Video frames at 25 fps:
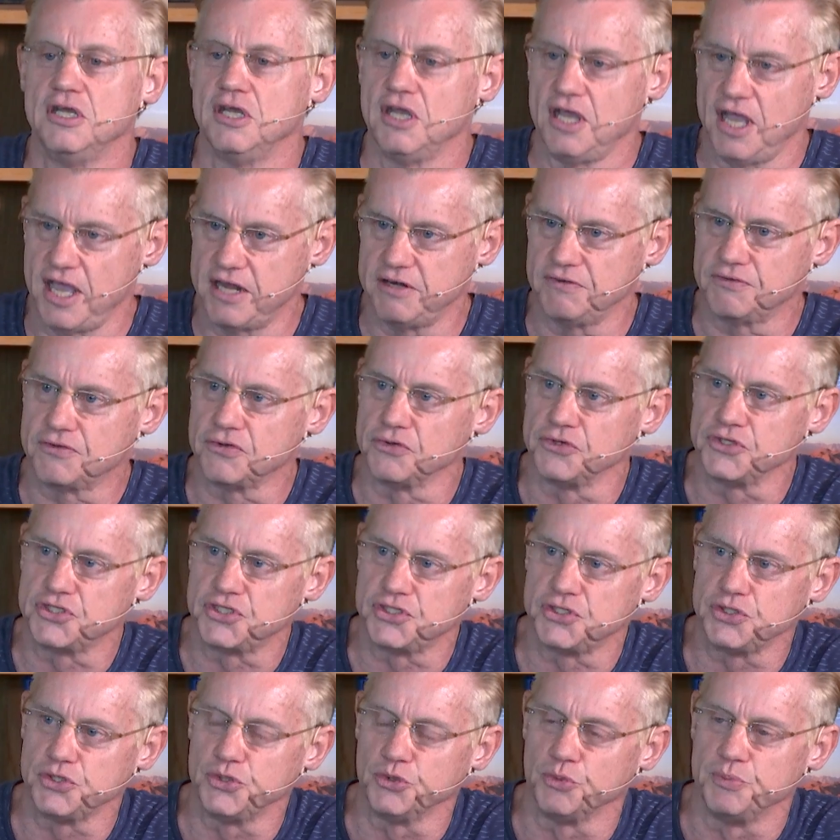And of course,
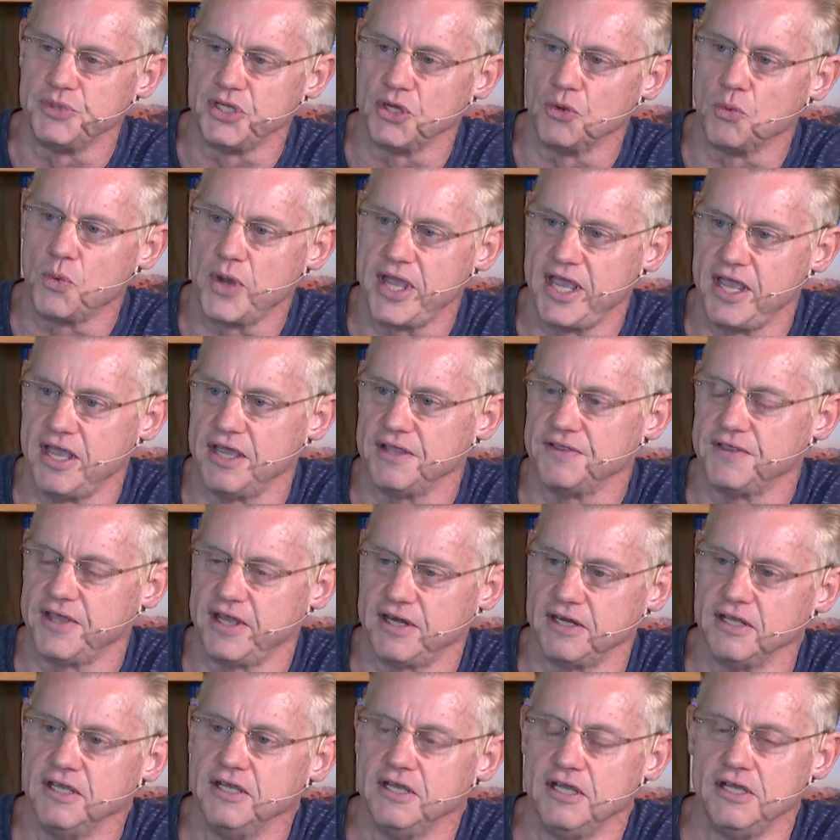you'll be aware
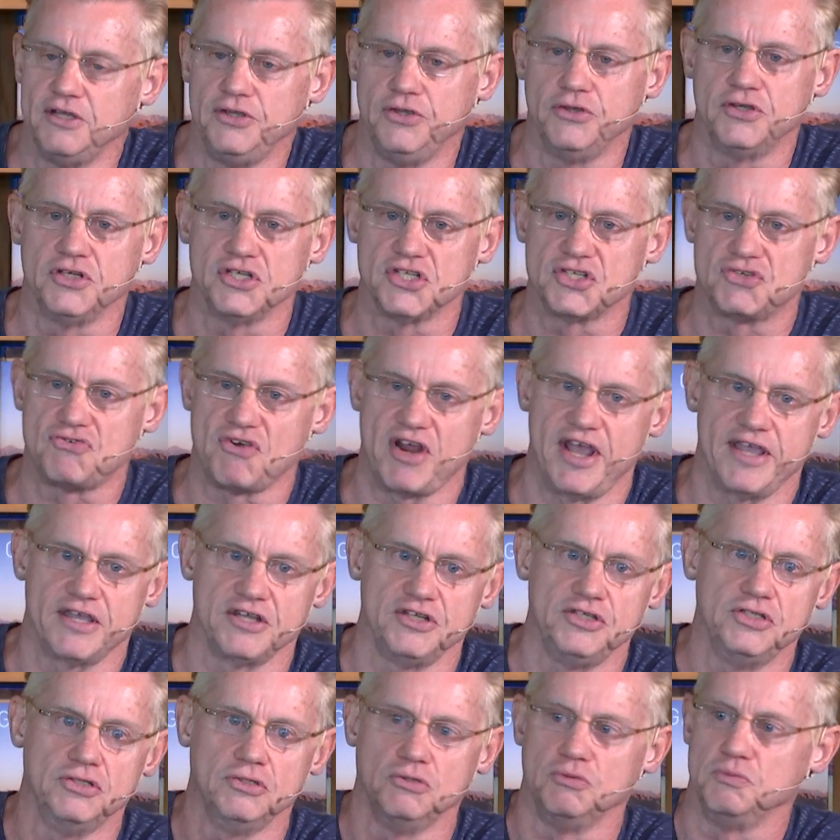that you can just drag a
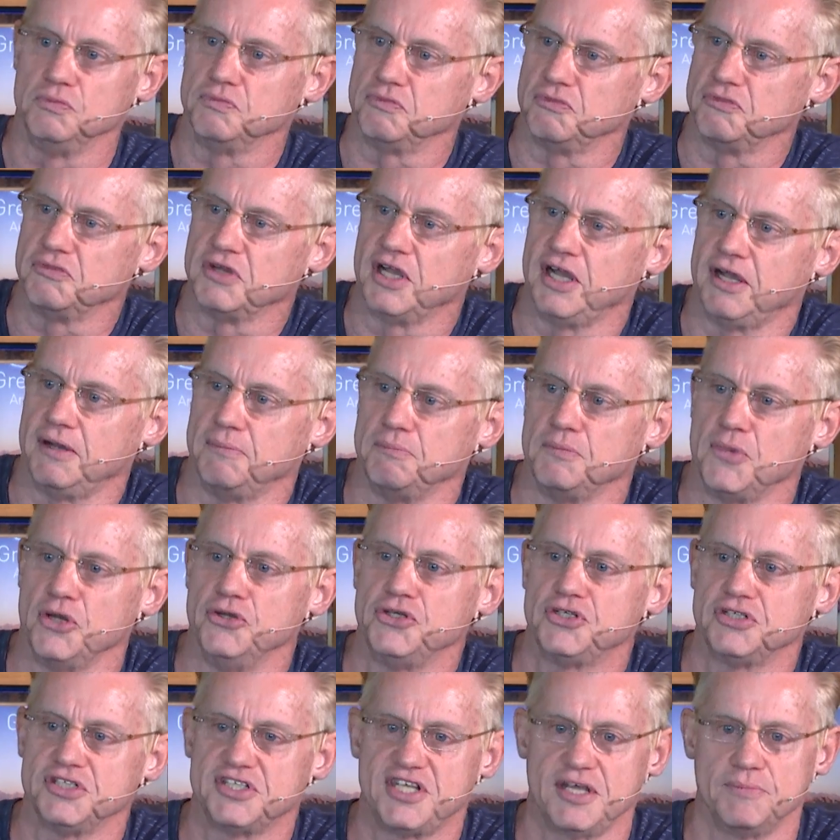new uh,
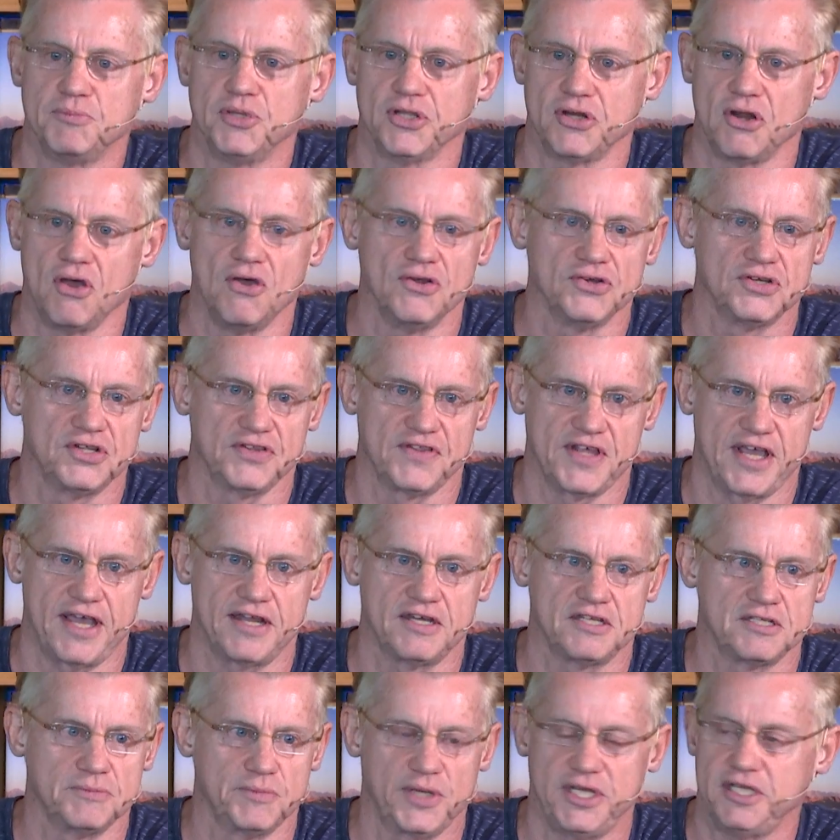motion template onto
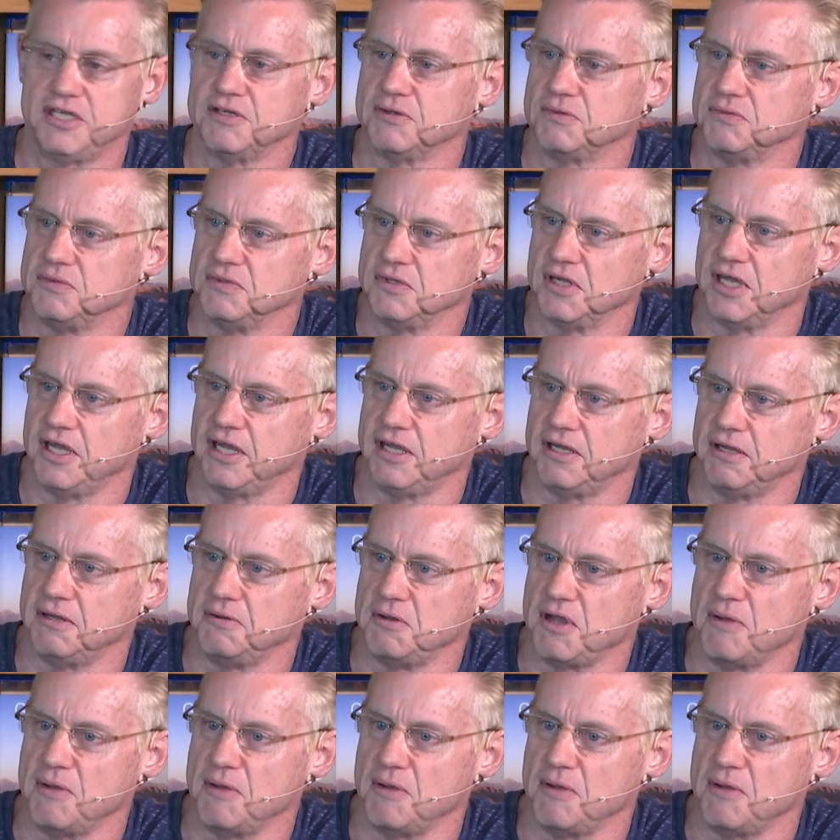that to make it uh,